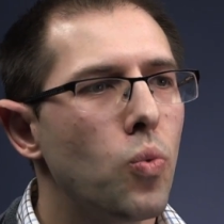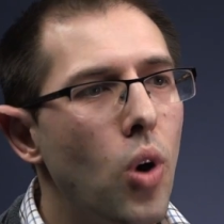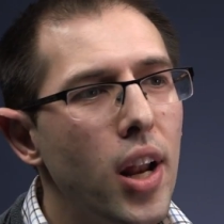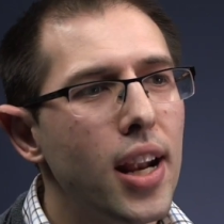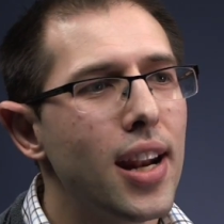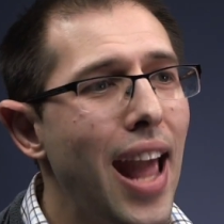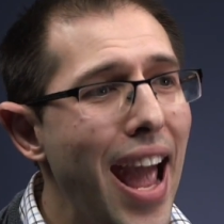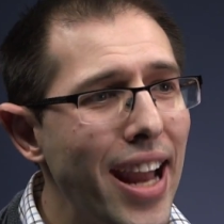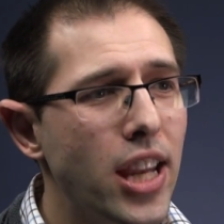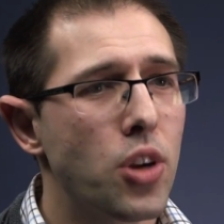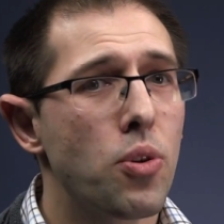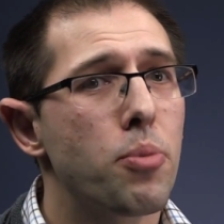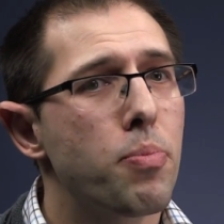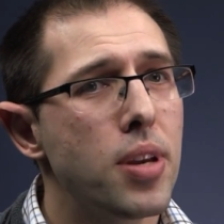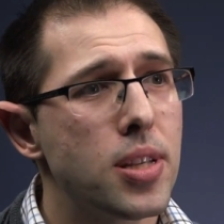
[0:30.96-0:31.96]
one
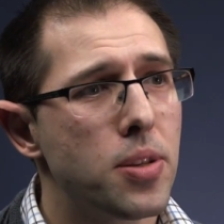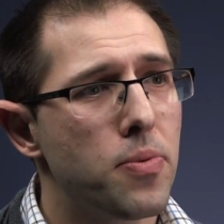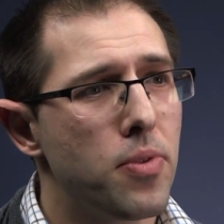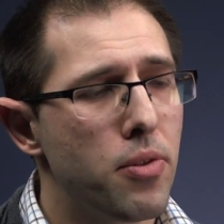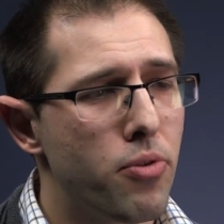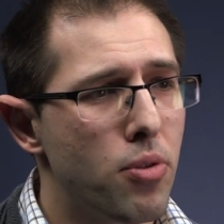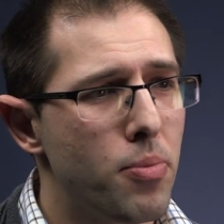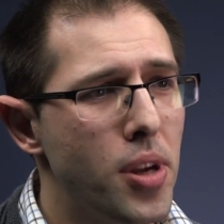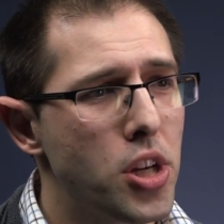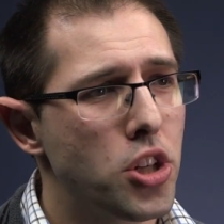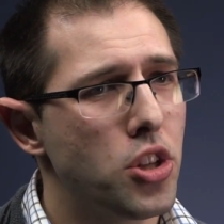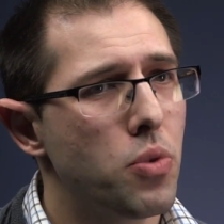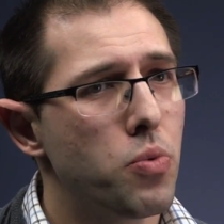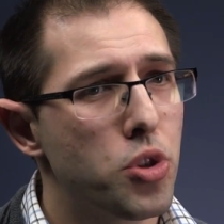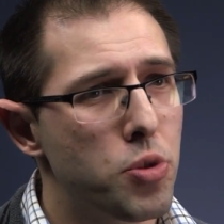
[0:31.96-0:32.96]
inaccurate piece of
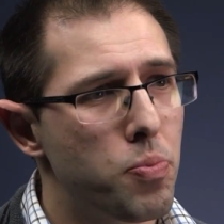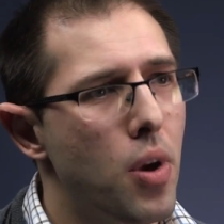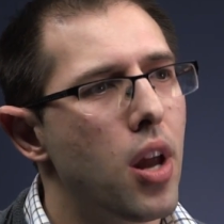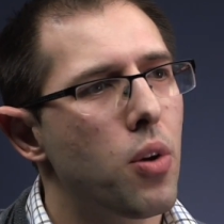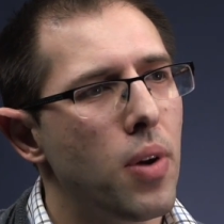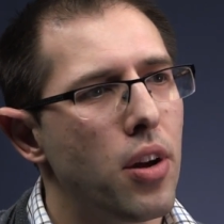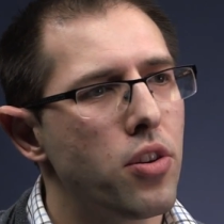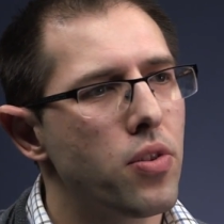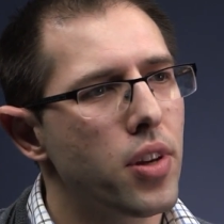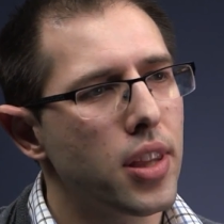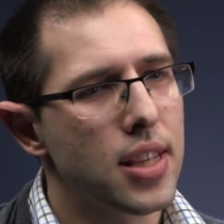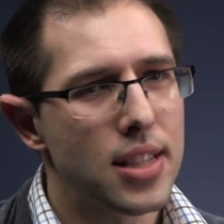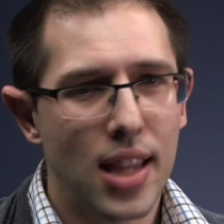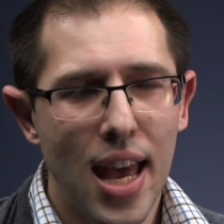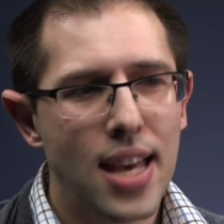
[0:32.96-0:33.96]
information that was spread around during
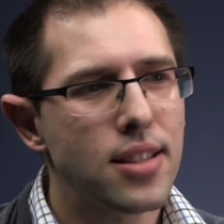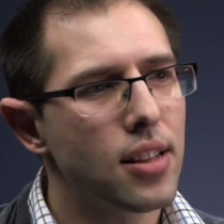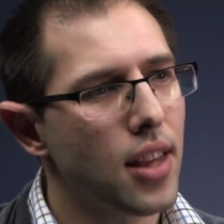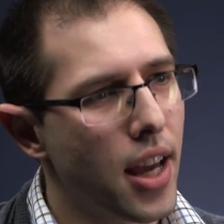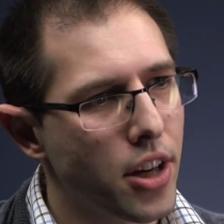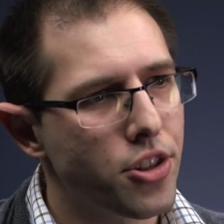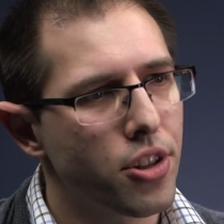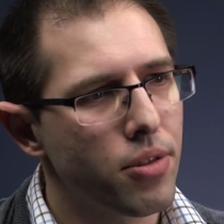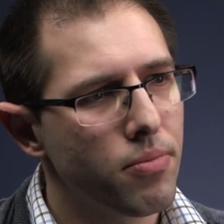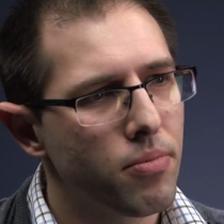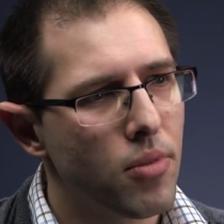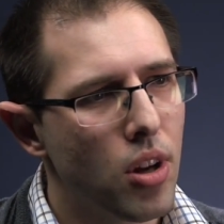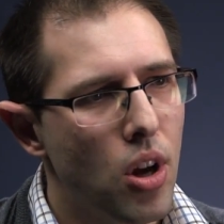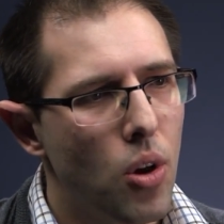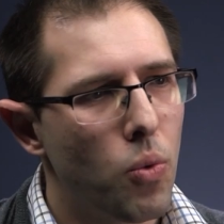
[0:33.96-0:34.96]
this last election
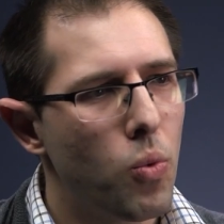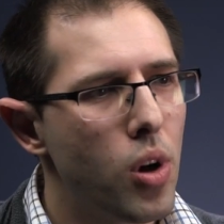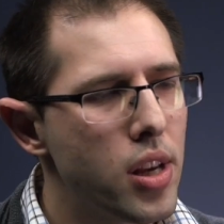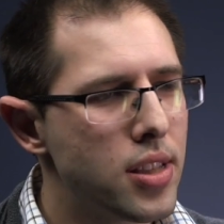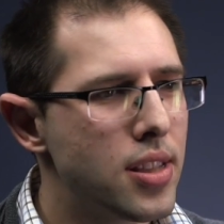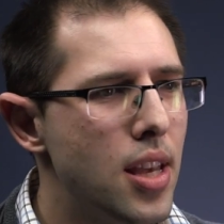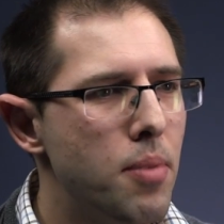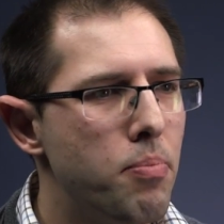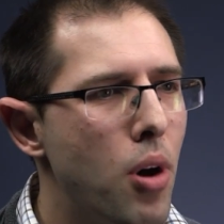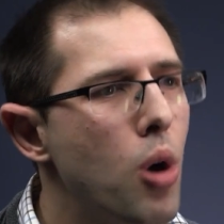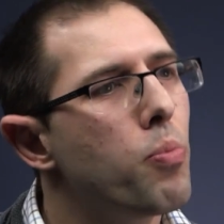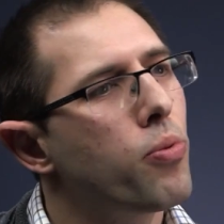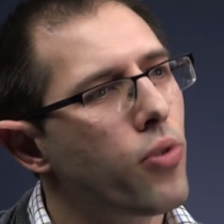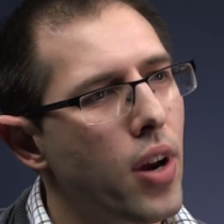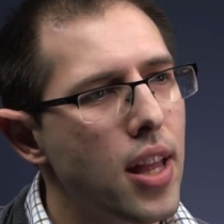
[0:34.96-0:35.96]
was that
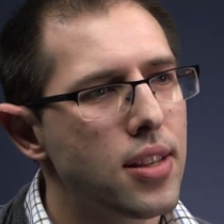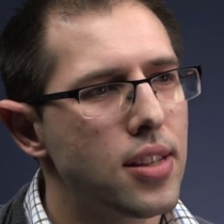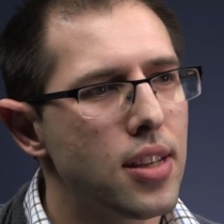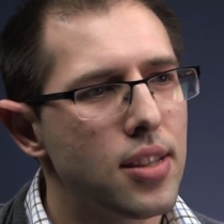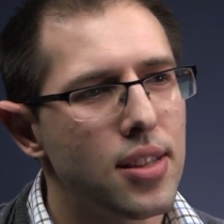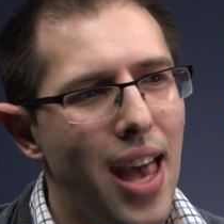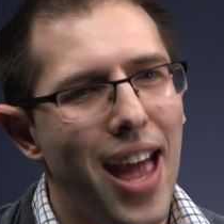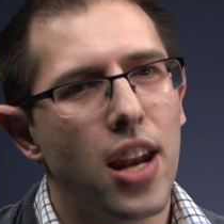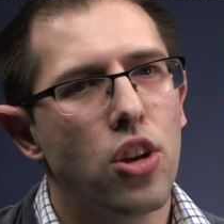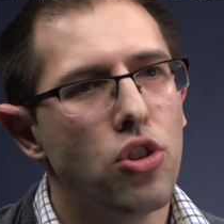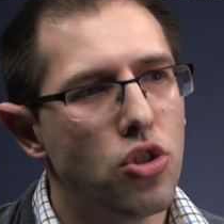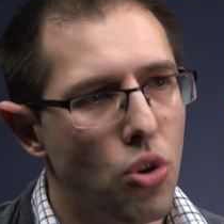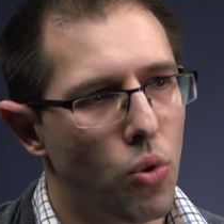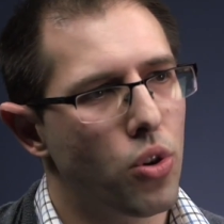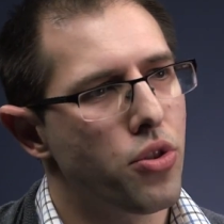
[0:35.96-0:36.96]
Pope Francis had
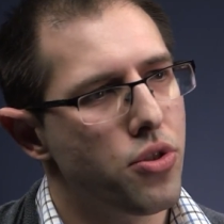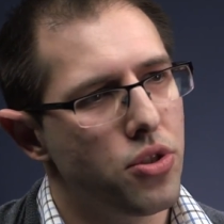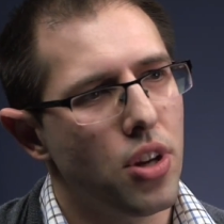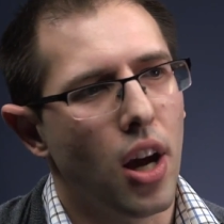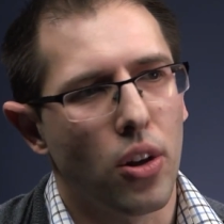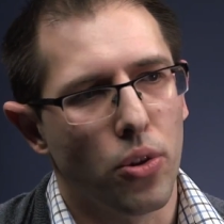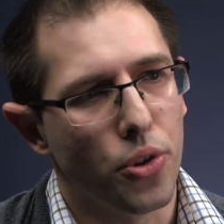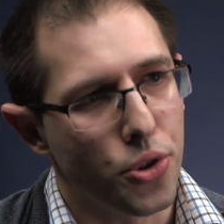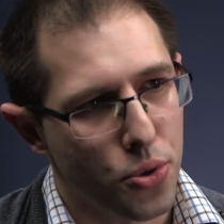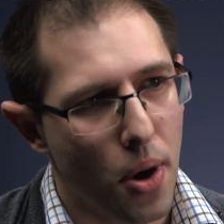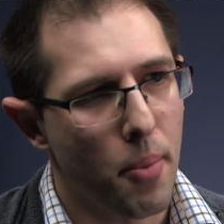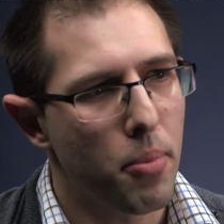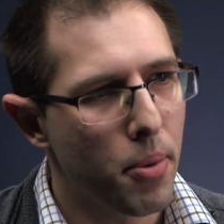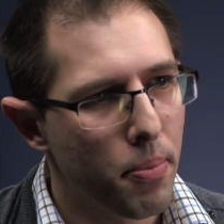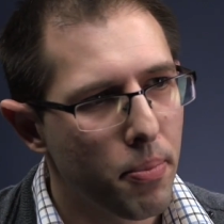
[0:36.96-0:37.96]
endorsed Donald Trump.